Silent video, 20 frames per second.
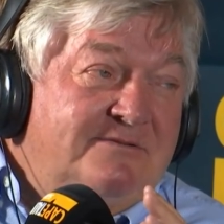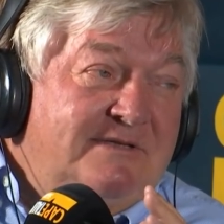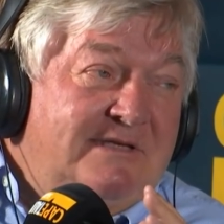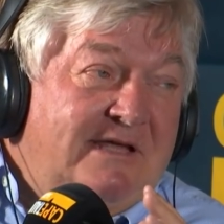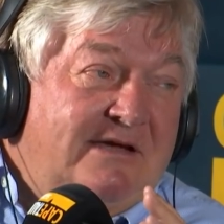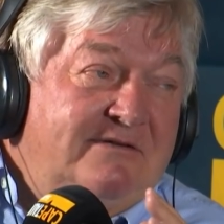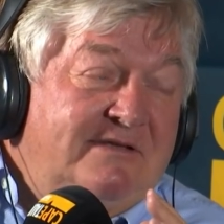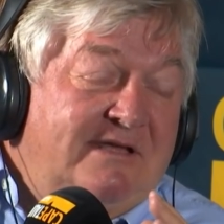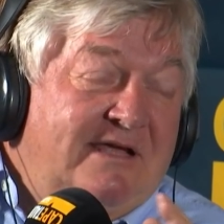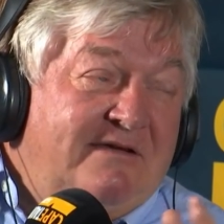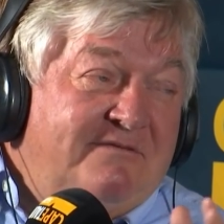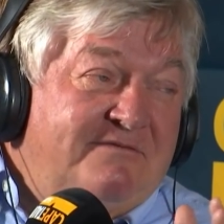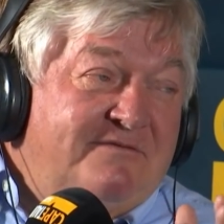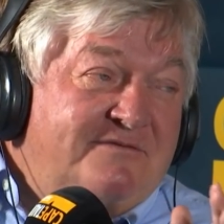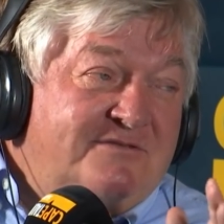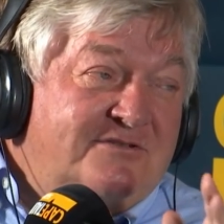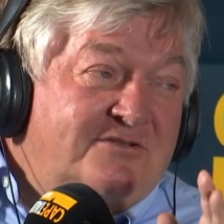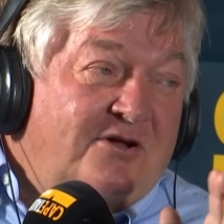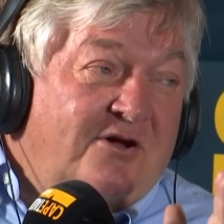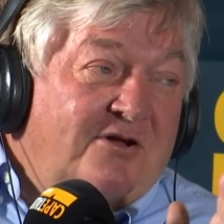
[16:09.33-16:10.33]
We don't
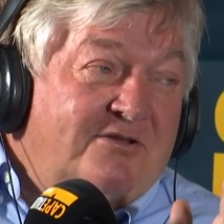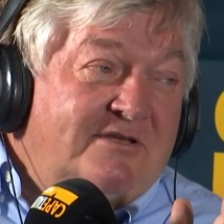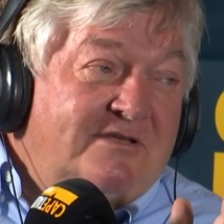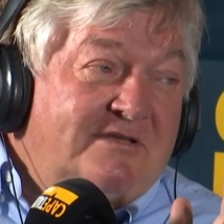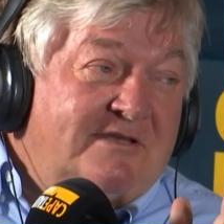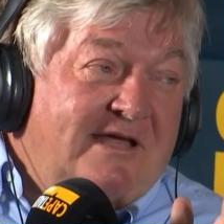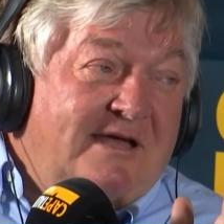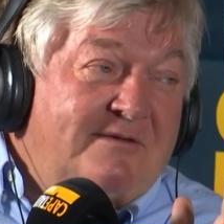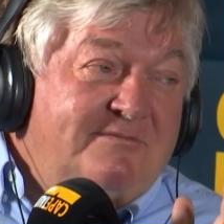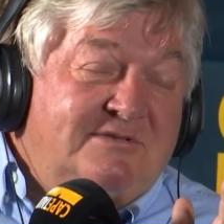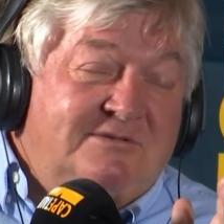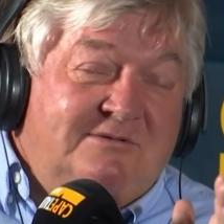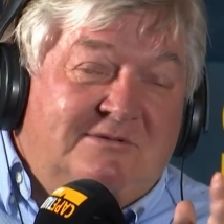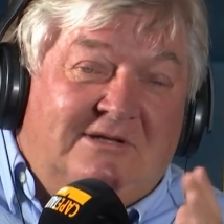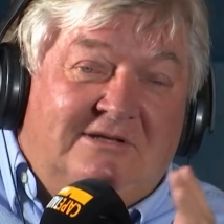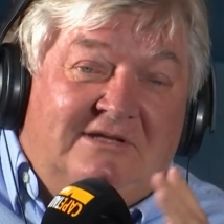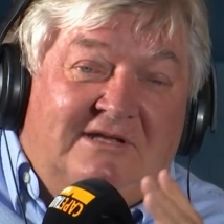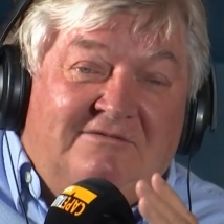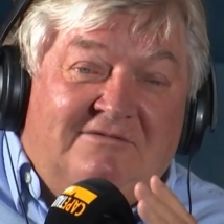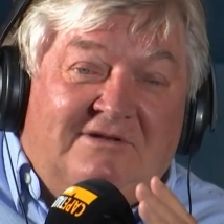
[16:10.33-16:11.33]
have starting times. We
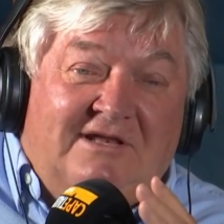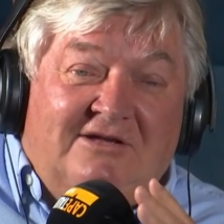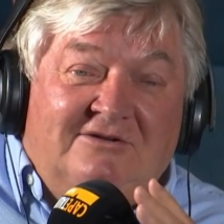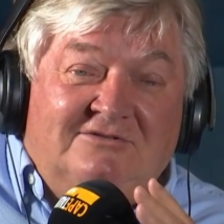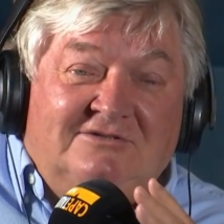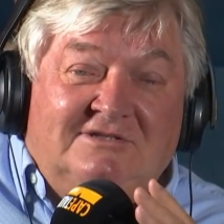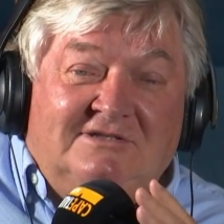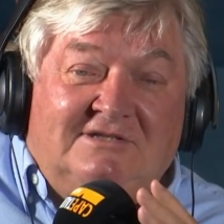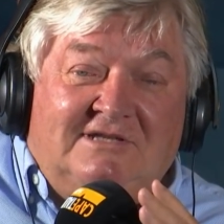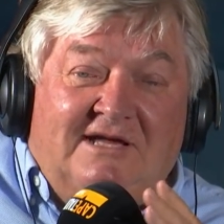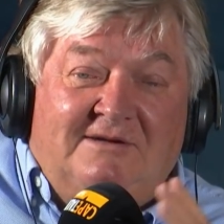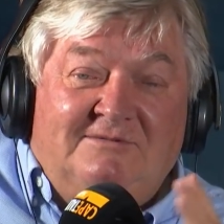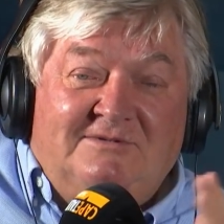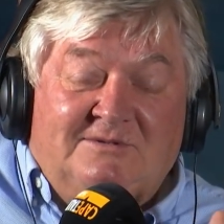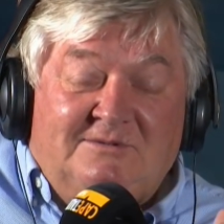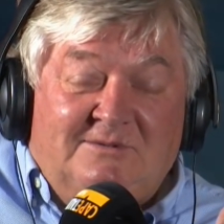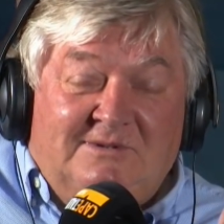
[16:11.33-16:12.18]
don't have closing times.